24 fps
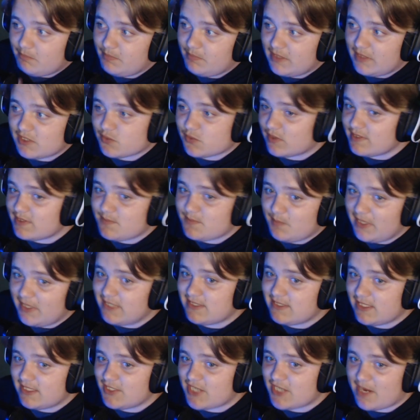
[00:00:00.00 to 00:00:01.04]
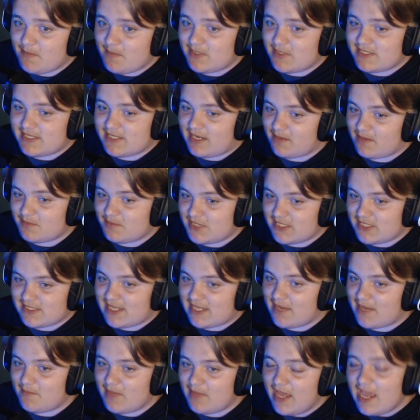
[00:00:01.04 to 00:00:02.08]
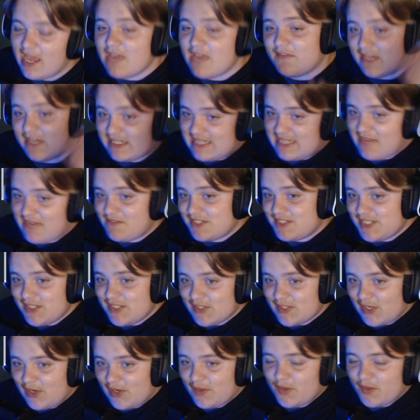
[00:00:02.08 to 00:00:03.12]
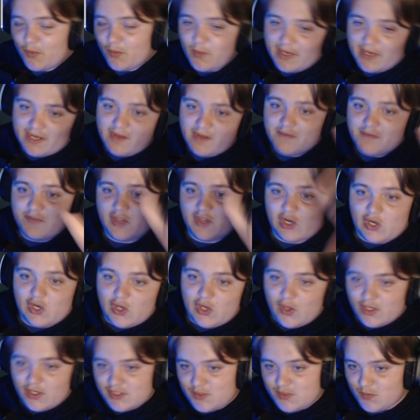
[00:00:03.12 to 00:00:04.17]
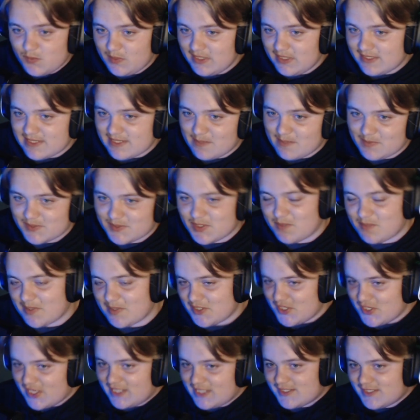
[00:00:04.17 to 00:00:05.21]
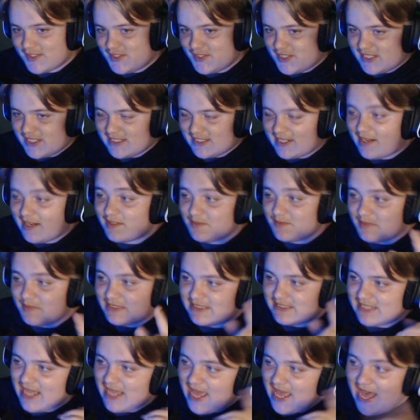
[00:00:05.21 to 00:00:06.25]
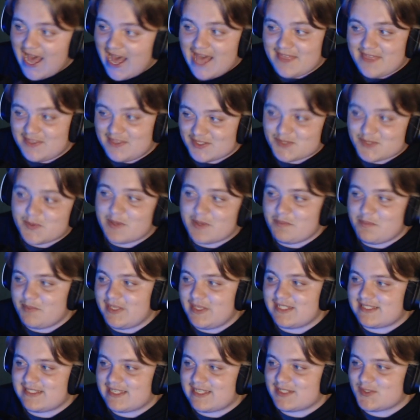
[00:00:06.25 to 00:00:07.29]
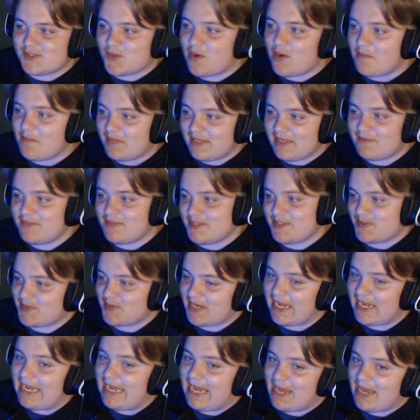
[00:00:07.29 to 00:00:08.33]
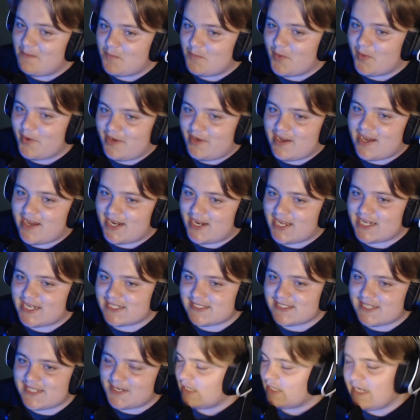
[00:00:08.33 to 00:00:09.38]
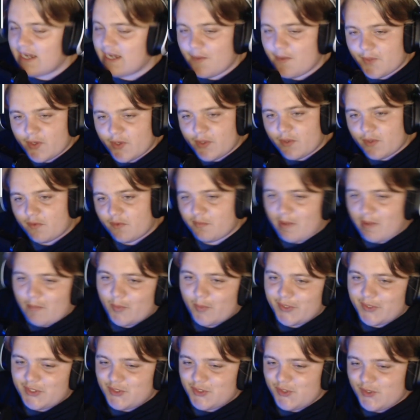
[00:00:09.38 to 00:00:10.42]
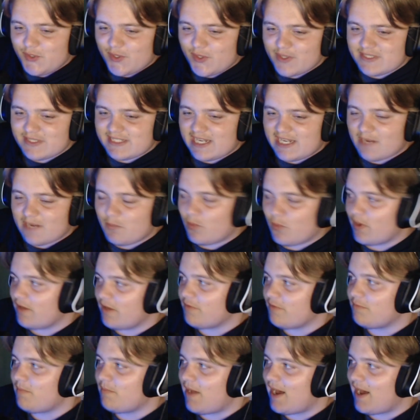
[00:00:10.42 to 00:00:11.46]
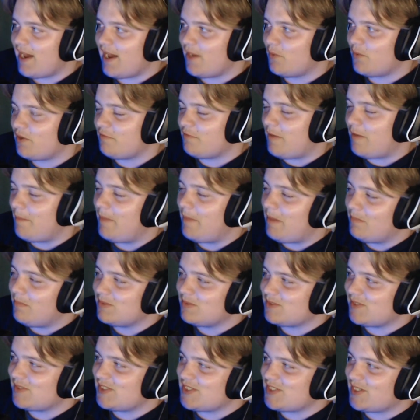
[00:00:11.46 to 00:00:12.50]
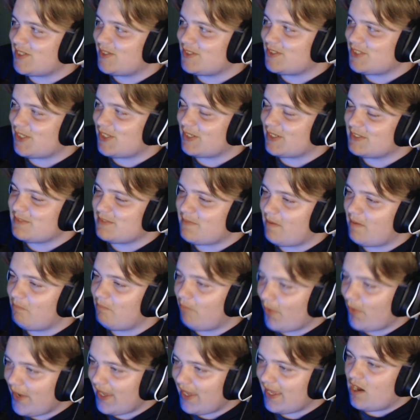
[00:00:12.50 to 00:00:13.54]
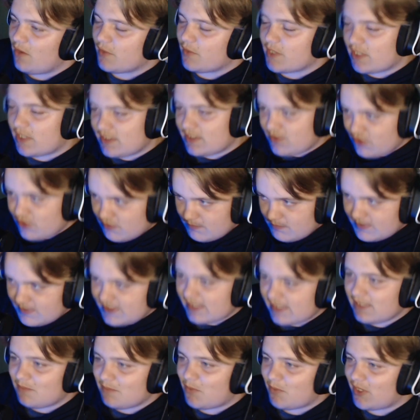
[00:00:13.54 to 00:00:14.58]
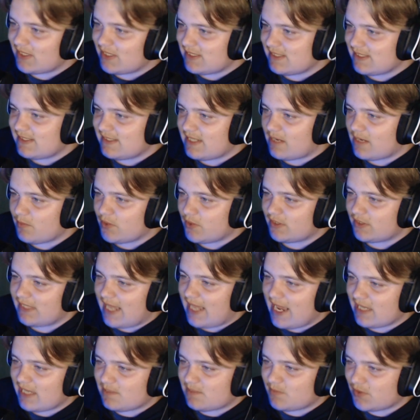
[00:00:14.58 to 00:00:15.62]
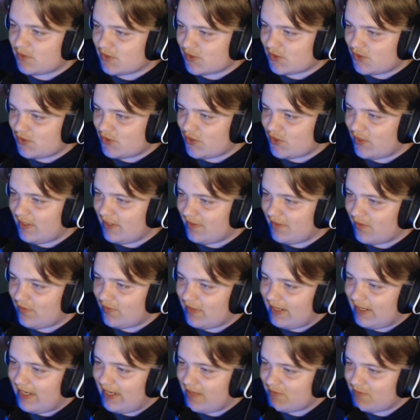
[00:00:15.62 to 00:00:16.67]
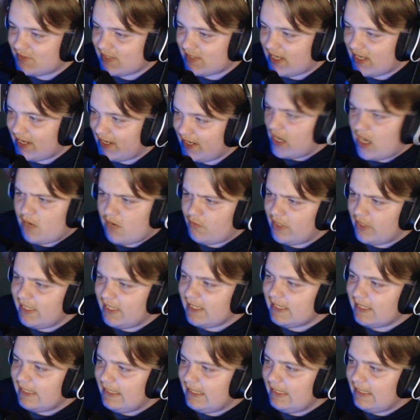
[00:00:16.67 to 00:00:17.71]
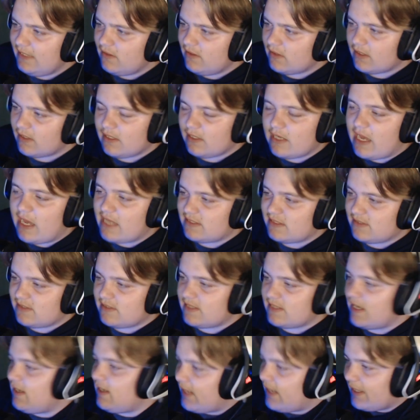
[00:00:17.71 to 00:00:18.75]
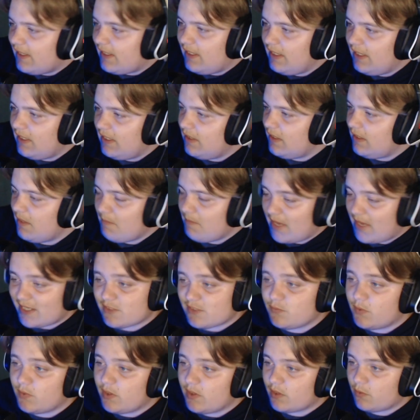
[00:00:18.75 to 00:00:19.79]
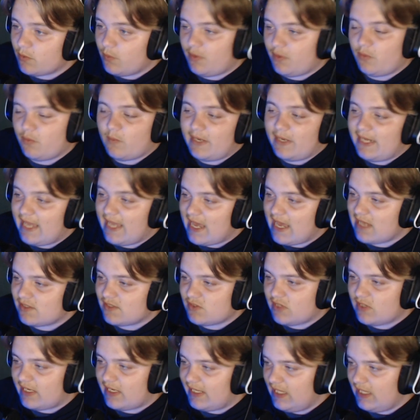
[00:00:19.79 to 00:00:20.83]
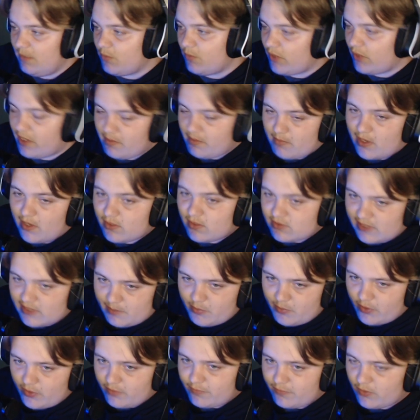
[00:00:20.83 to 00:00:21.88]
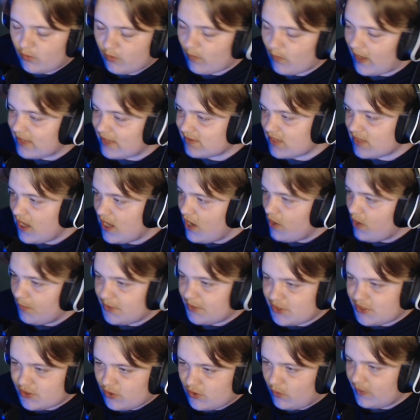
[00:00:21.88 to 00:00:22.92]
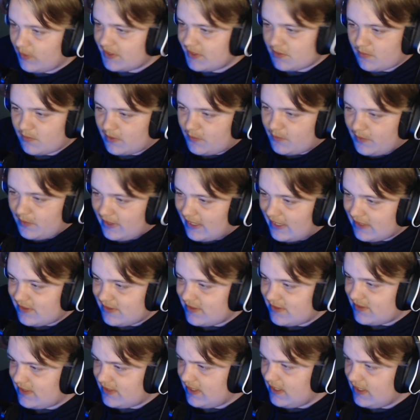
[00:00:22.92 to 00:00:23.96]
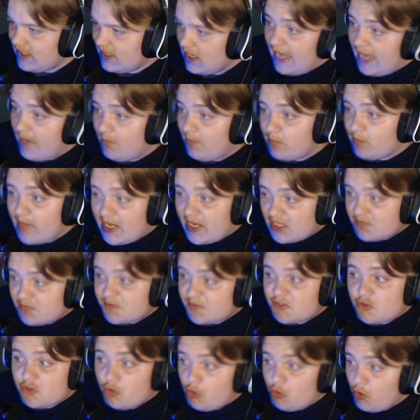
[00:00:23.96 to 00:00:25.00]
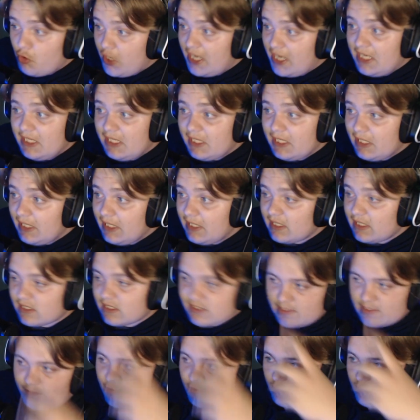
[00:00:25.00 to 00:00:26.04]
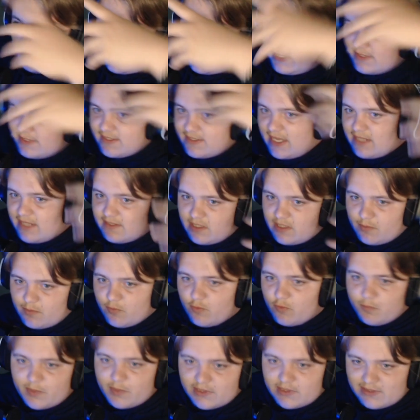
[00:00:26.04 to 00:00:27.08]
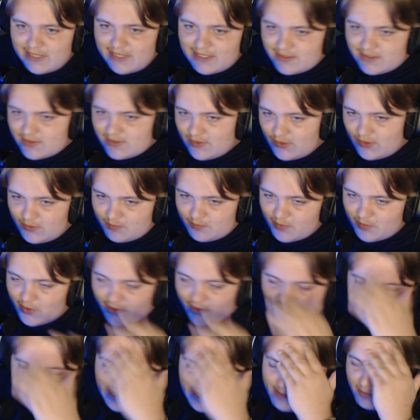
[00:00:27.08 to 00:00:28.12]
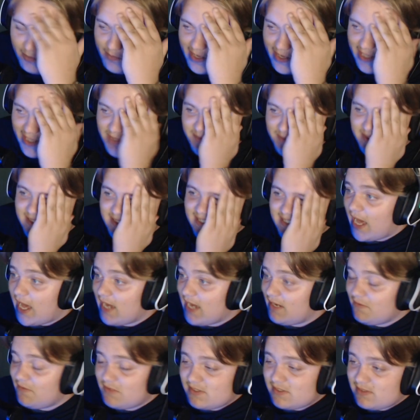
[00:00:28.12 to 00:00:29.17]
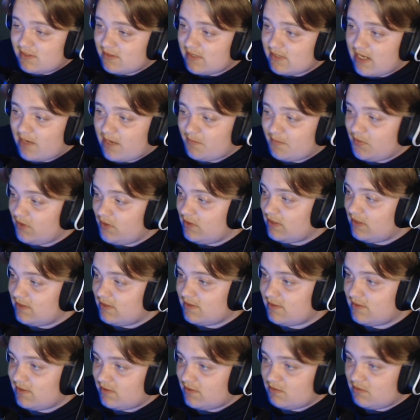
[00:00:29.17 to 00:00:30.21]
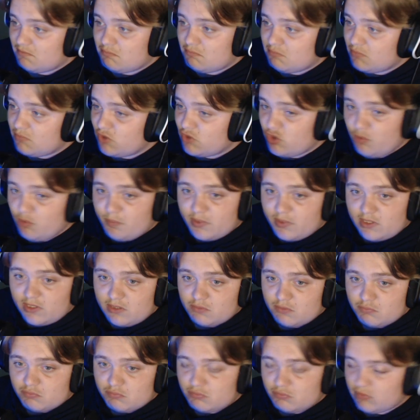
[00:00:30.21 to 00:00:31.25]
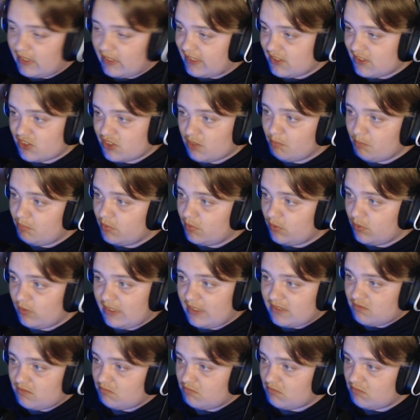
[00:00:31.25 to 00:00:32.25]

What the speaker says: This one's beating Jamie's setup, gents. If you guys haven't seen the winner of the last week's episode, make sure you guys go check that out. But this one beats that score. I'm gonna give this one a 9.9 out of 10. Okay, now we're going on with my boy Duco setup, one of my members on the channel. Shout out to my boy. We got a single monitor setup. Got the Xbox controller on the left side. Really clean, as he said. Like he makes work with what he has, so like keyboard and mouse, like peripheral wise, which is always what we like to see. Cable management's really clean, except for like his headset, but that's not part of the cable management. I love this setup, dude. It's super like simple.